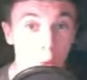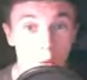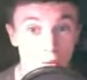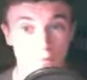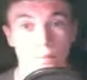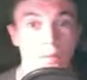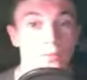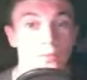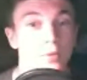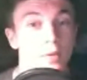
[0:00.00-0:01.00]
awesome.
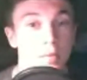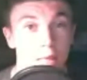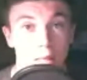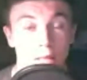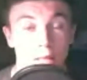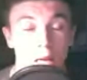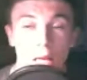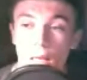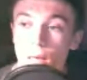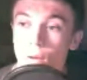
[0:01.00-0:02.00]
It really is.
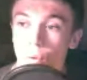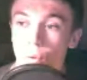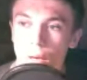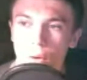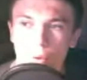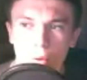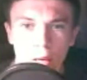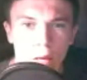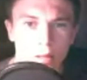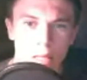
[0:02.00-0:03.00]
All I
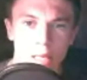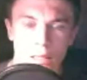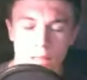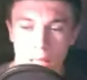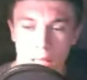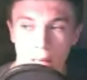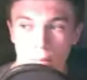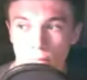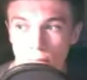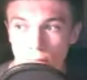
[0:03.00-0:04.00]
gotta say is
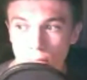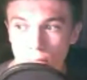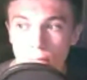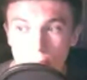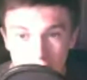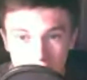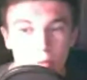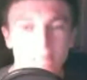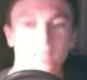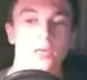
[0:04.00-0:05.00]
that
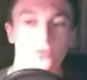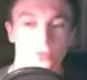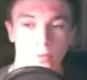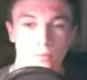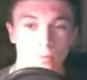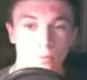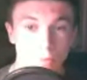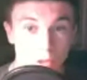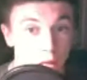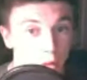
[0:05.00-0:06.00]
everyone is different to